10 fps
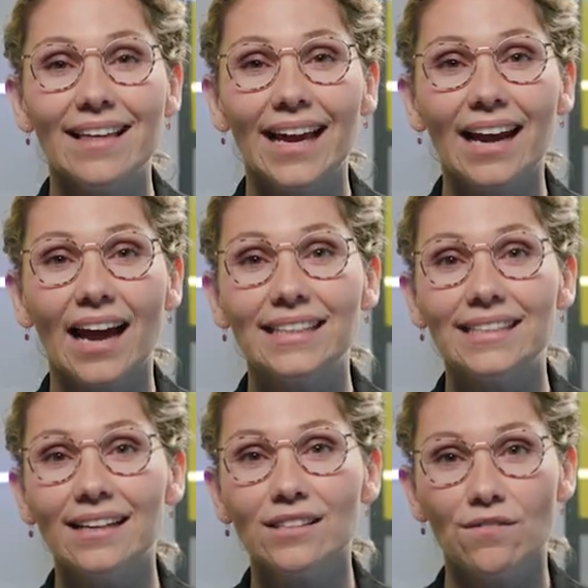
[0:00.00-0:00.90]
then
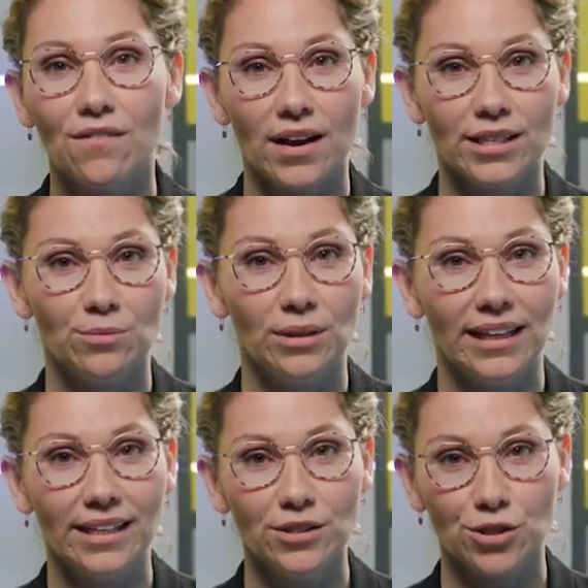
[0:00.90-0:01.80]
identifies
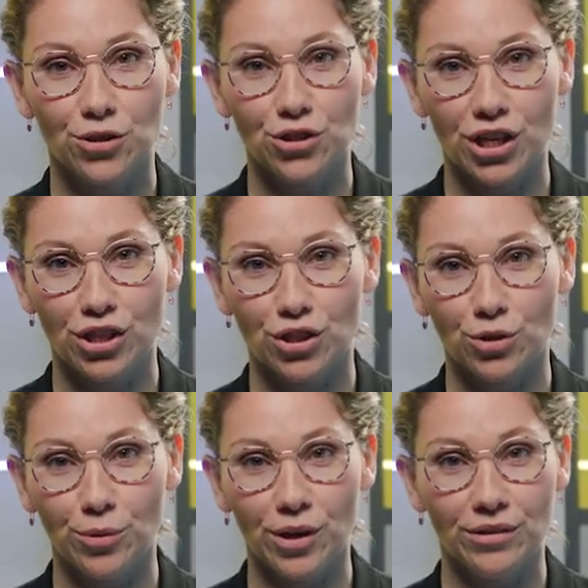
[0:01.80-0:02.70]
related search engine
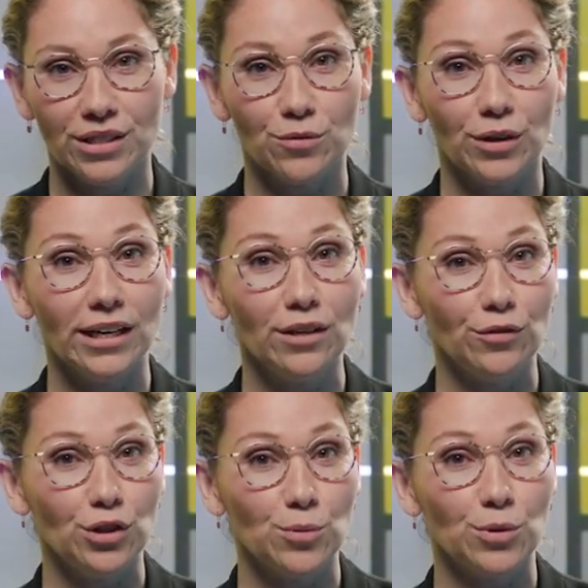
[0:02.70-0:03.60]
queries for
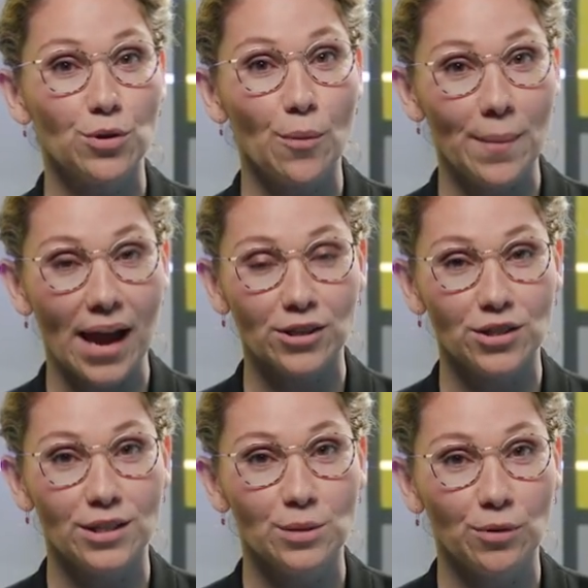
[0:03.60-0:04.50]
individuals who match
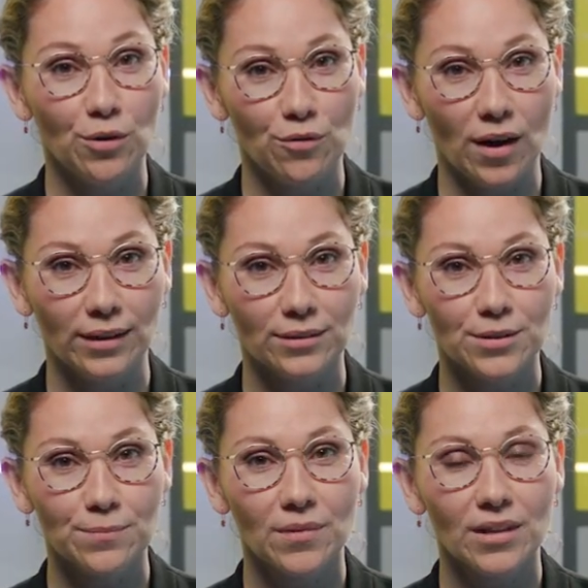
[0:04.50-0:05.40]
these profiles.